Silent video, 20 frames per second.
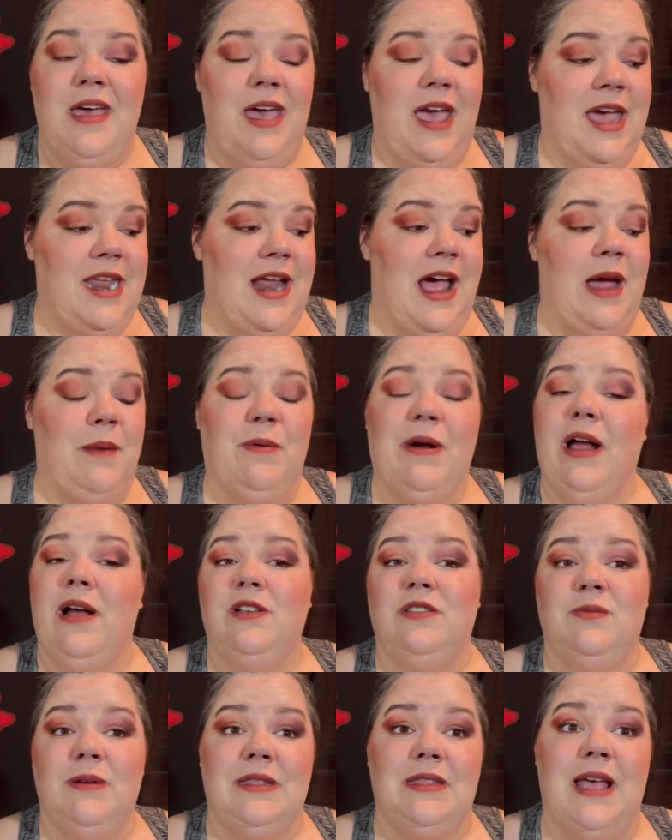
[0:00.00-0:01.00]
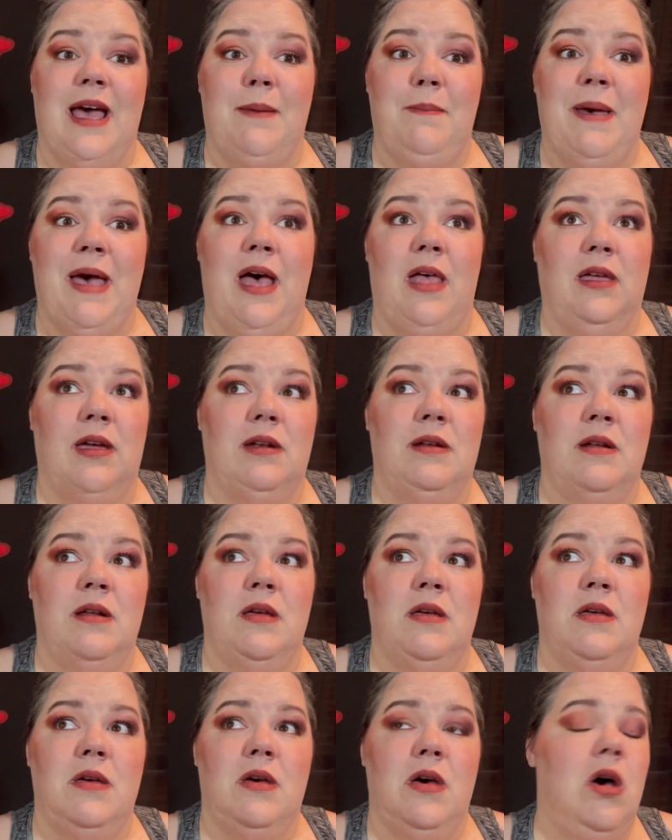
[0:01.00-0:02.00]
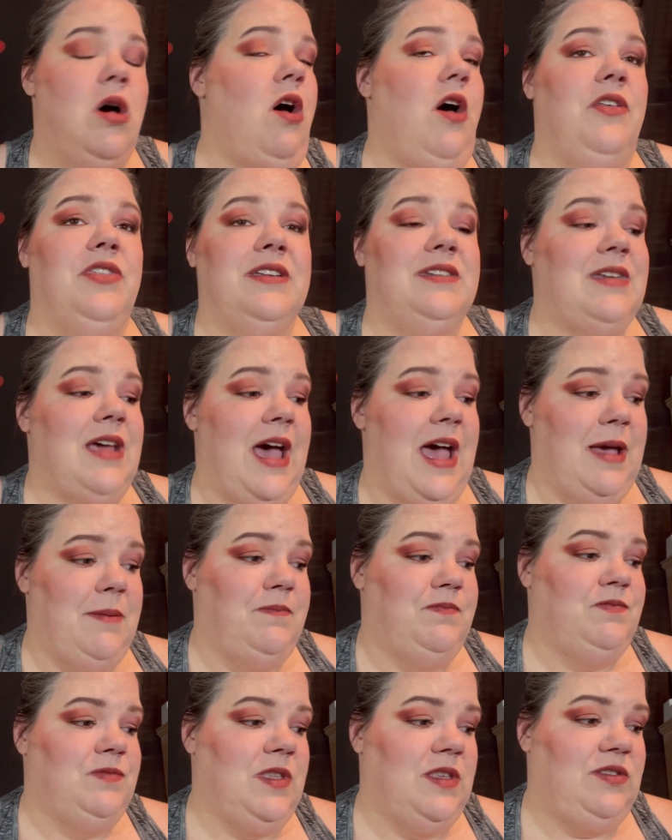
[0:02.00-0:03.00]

and eyebrows with that palette all the time.